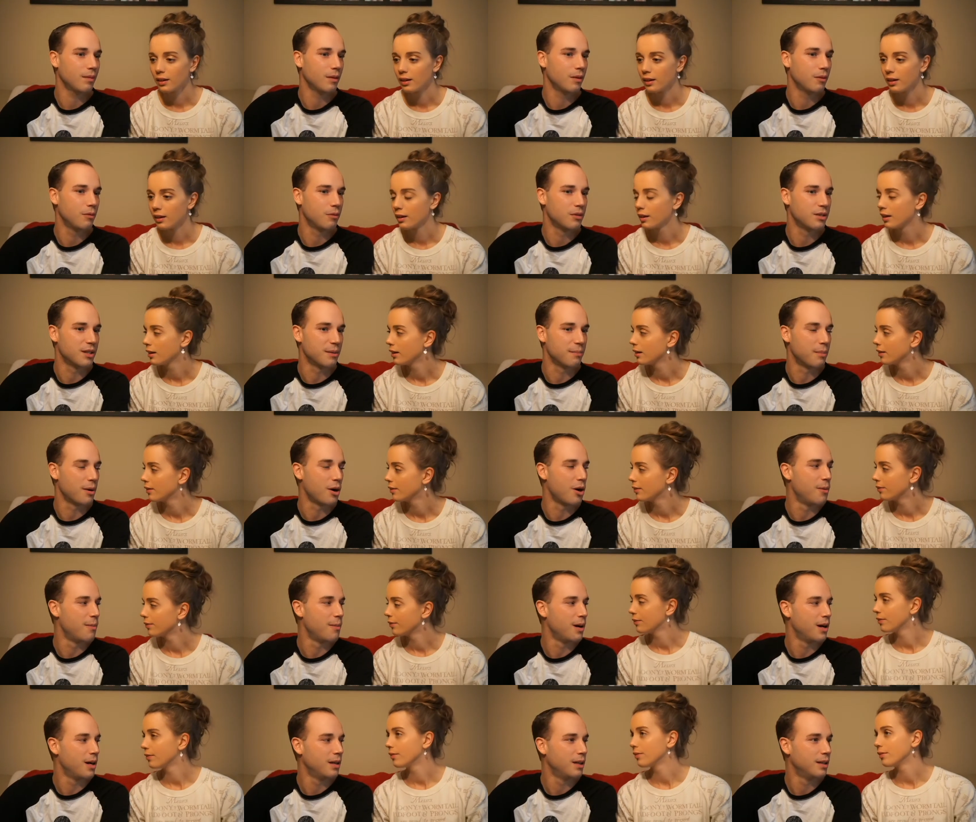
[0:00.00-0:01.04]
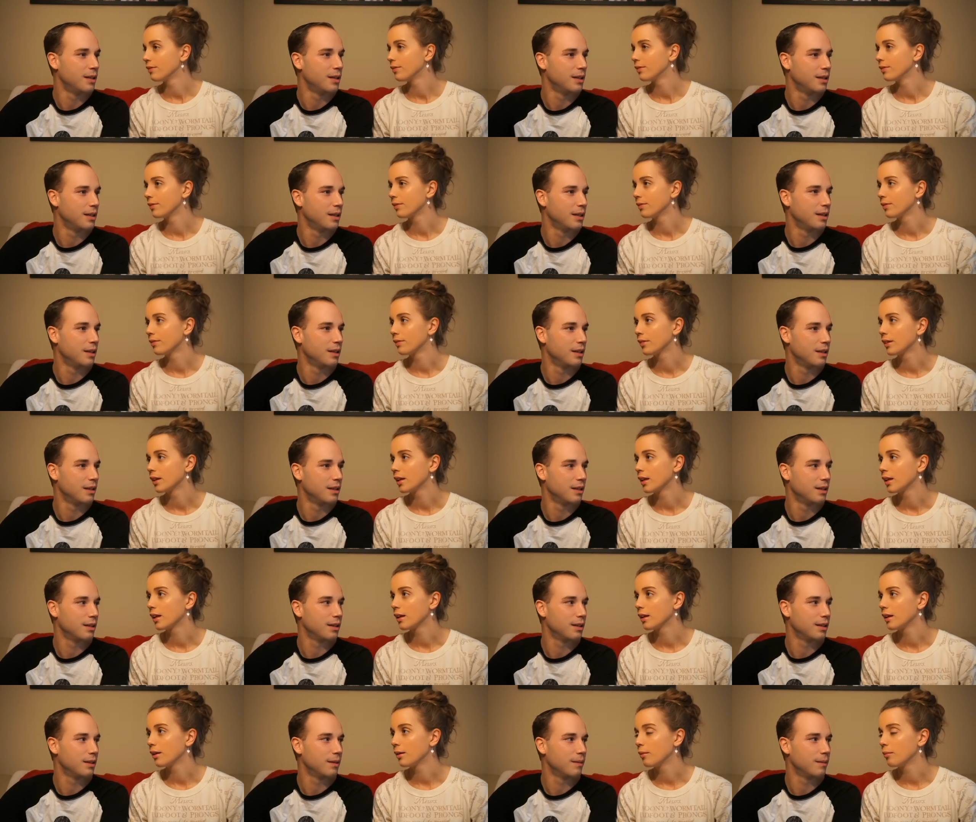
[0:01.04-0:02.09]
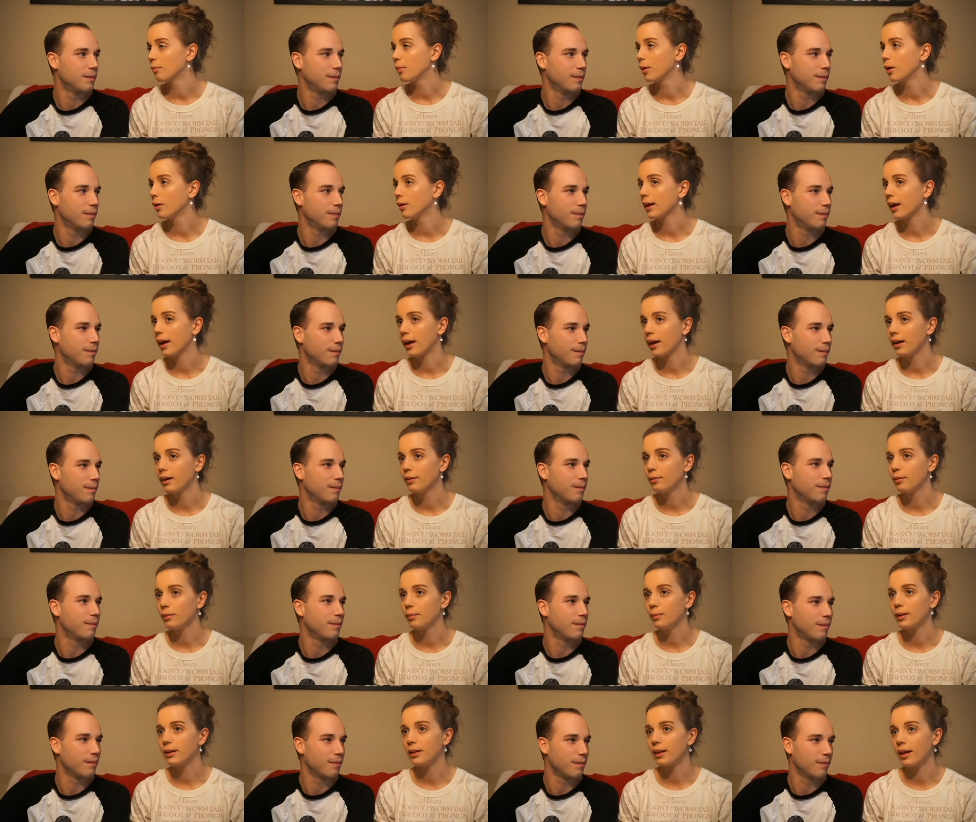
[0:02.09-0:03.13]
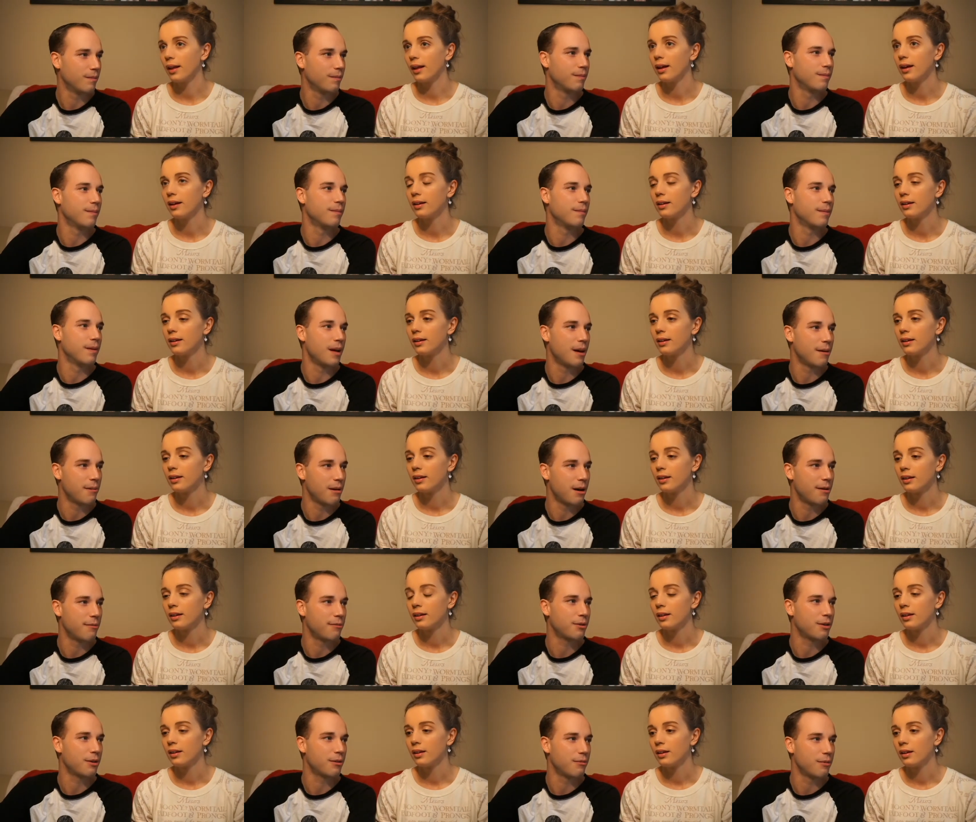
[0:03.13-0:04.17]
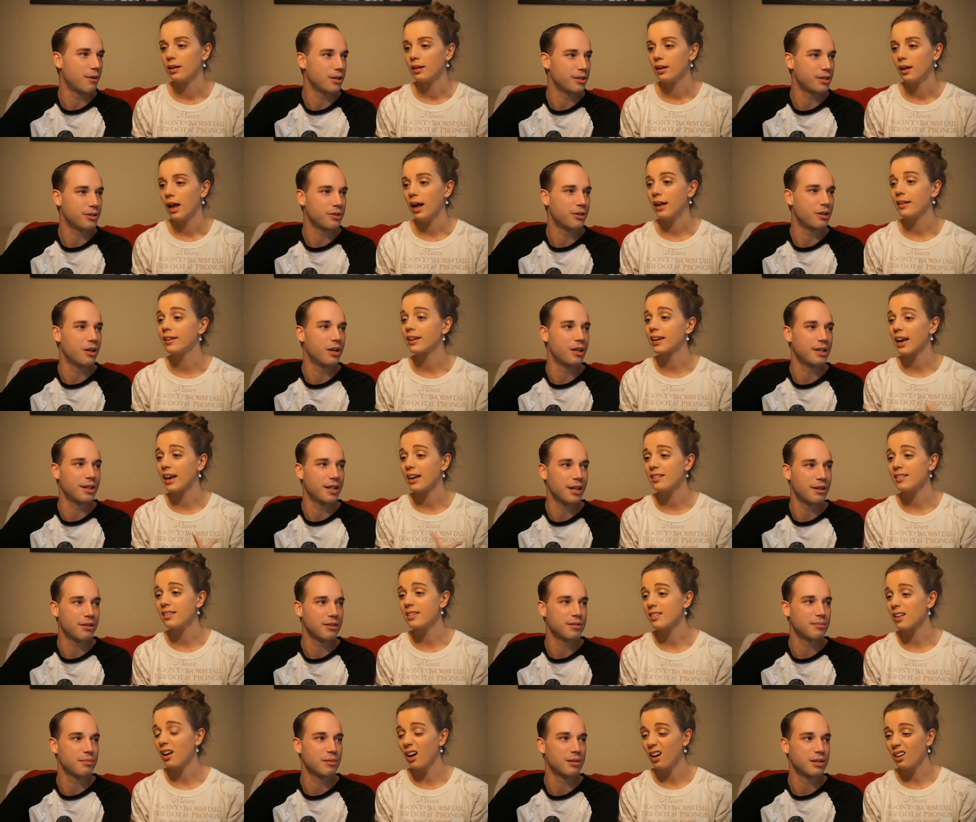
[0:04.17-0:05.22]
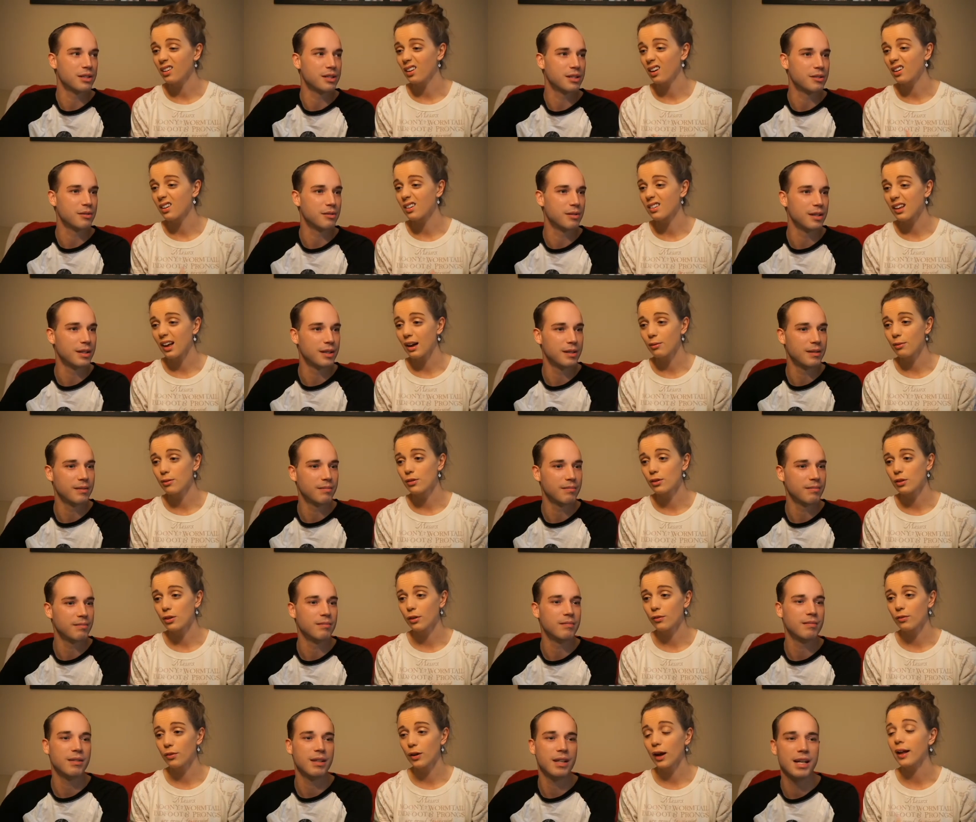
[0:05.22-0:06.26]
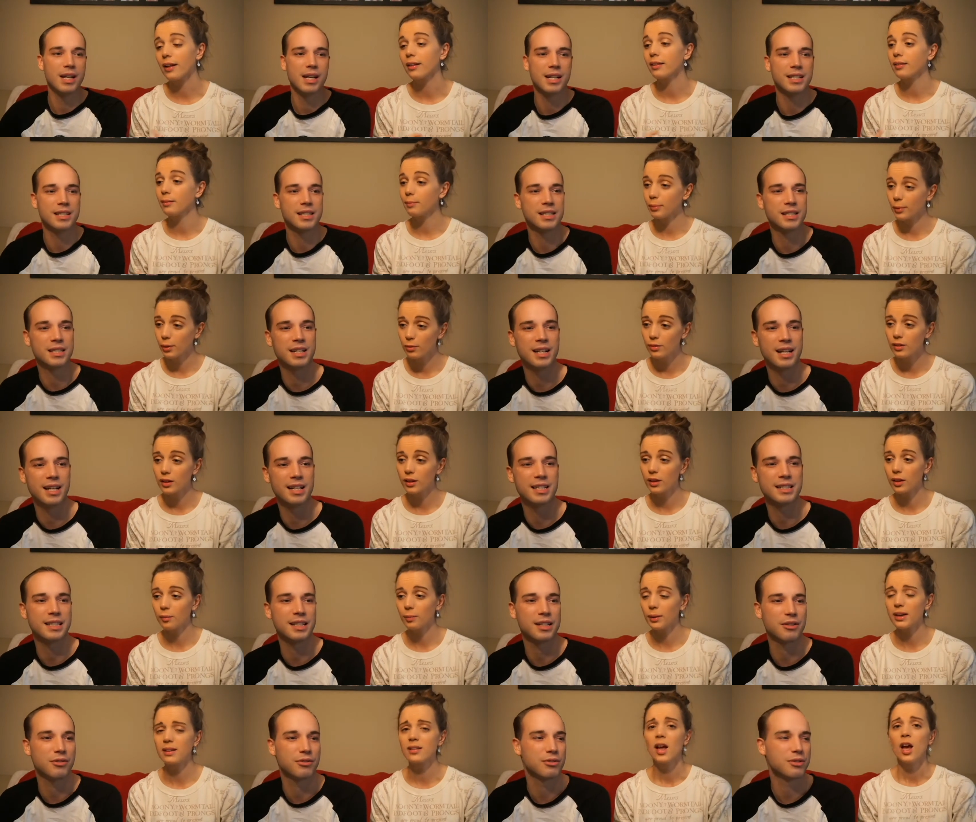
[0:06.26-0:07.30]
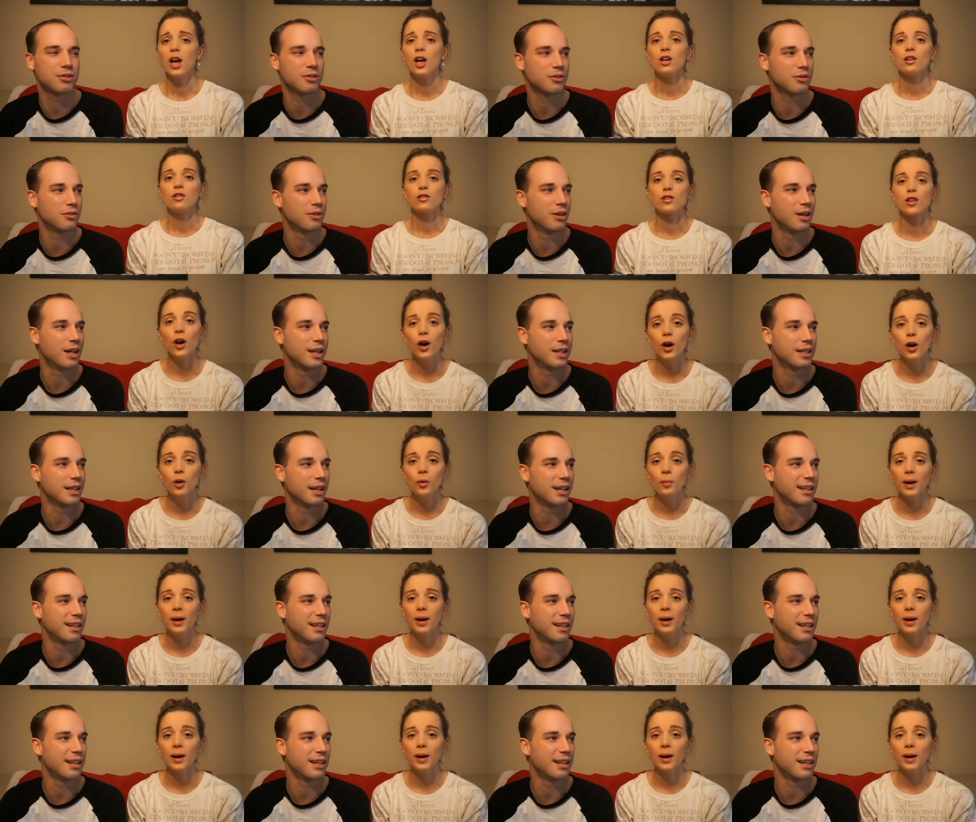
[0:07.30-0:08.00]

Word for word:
Speaker 1: was it Boma?
Speaker 2: But yeah, we've been there.
Speaker 1: Yep, African restaurant.
Speaker 2: And the Casey's hot dogs, that was good for Beauty and the Beast. So